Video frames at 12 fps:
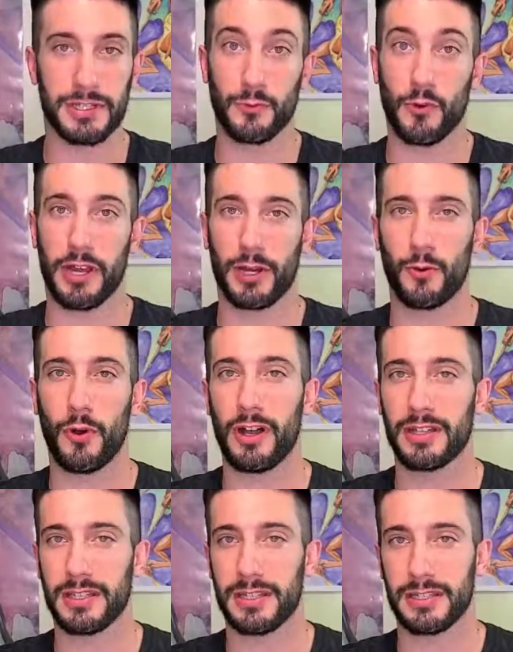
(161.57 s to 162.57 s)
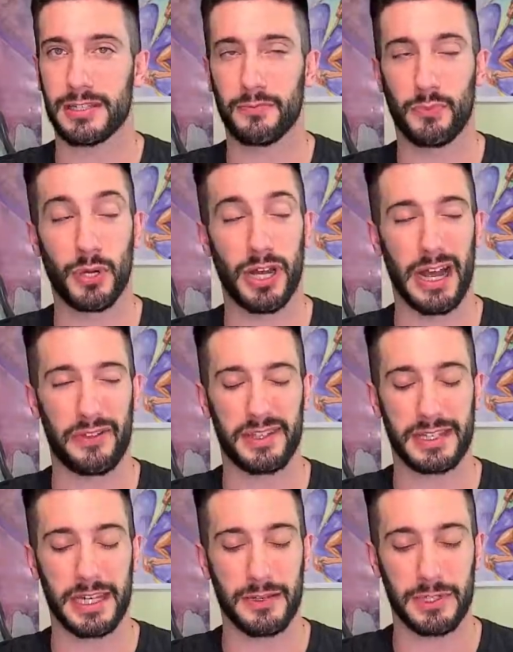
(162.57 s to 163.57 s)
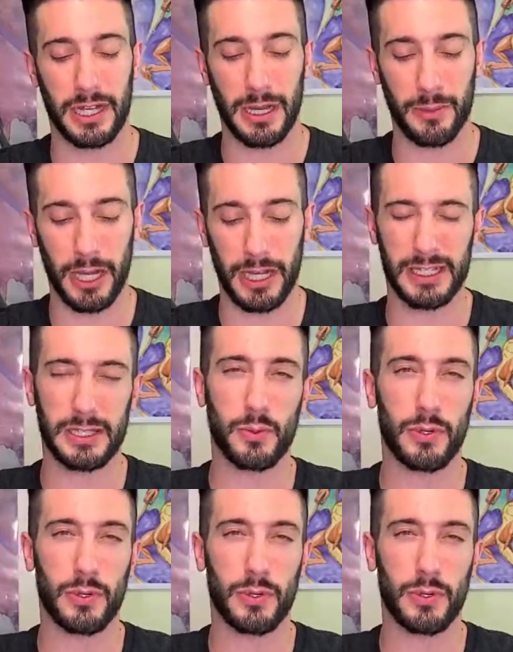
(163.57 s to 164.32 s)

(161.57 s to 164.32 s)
some Rayquazas, but at the same time, I just